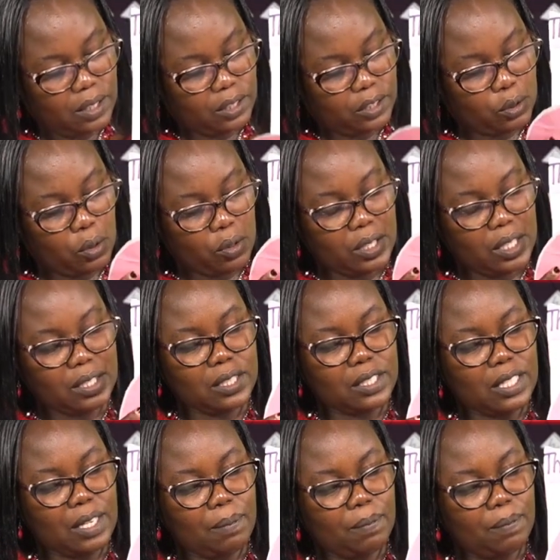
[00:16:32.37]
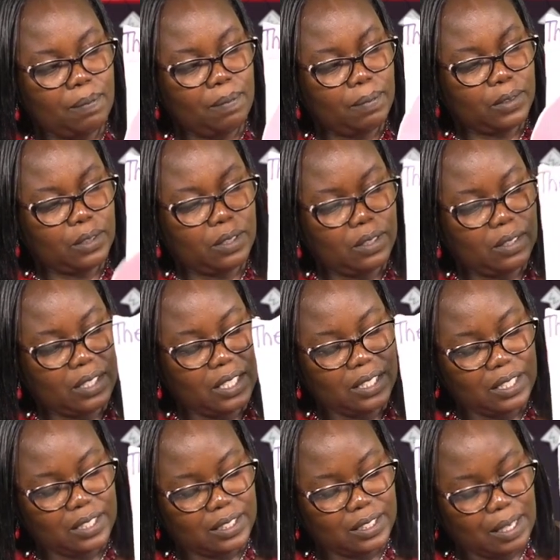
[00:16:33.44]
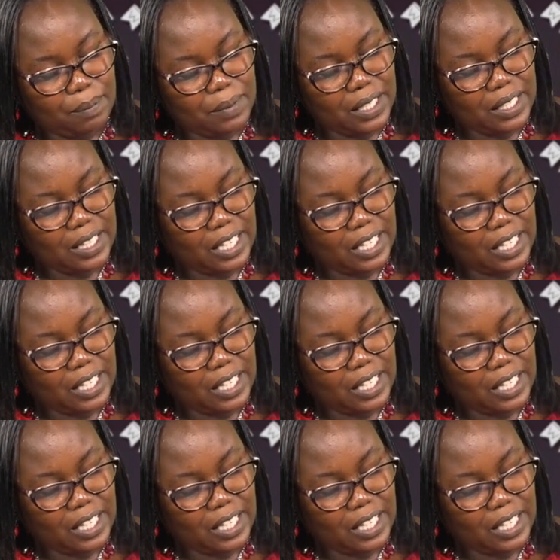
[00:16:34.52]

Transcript: So this is something